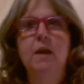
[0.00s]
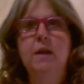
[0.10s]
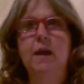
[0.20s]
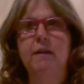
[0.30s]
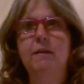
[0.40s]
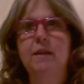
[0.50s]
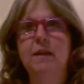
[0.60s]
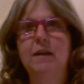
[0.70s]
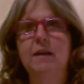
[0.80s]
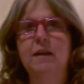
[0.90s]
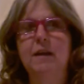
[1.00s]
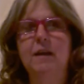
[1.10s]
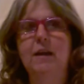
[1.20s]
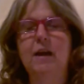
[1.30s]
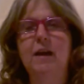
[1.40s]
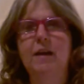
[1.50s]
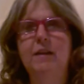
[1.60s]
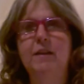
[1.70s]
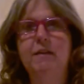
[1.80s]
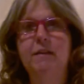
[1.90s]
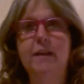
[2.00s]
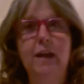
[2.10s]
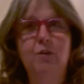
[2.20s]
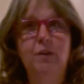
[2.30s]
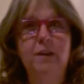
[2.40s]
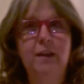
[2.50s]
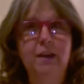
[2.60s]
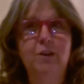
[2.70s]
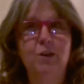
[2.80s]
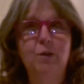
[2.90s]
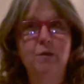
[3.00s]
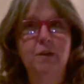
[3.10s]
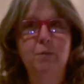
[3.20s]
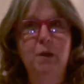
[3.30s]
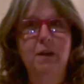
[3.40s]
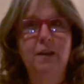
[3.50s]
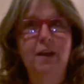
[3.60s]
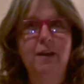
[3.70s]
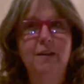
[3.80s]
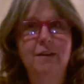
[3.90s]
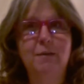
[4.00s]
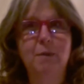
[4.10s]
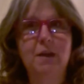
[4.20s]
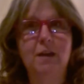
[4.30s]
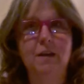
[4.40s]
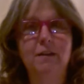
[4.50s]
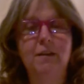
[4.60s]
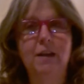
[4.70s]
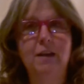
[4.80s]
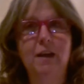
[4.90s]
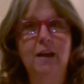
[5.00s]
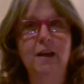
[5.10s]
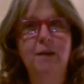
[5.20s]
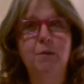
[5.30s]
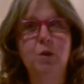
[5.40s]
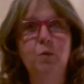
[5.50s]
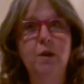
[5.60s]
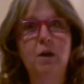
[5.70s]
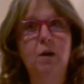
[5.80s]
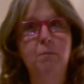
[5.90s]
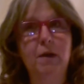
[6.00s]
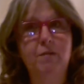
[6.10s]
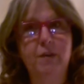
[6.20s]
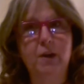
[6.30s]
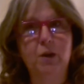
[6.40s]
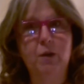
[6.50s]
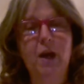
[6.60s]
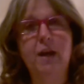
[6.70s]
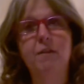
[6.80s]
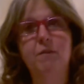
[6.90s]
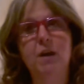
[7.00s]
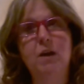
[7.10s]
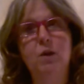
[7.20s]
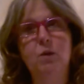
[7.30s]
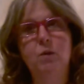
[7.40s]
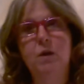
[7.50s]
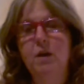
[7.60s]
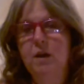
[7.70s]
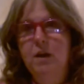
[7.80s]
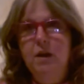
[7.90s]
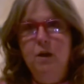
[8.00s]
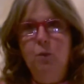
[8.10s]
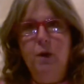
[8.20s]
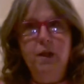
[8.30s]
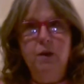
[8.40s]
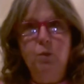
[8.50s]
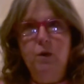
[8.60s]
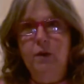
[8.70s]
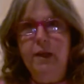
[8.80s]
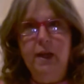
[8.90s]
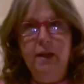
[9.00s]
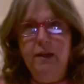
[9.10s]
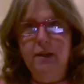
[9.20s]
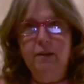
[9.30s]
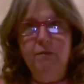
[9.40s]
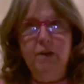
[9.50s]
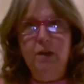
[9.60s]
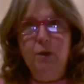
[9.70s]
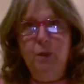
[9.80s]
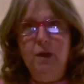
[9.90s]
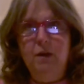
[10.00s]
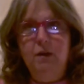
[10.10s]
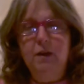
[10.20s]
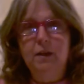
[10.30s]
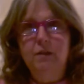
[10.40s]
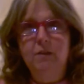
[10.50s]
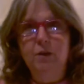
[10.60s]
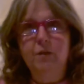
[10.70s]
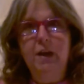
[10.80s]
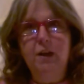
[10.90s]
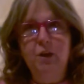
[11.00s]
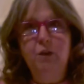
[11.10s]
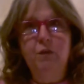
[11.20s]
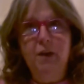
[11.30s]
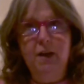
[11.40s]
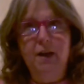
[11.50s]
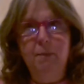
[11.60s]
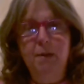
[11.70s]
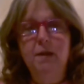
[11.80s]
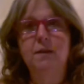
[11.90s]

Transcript: yes, this is actually take 2 of this podcast because I do it on my phone. I have no way to really edit very well, so if I goof up,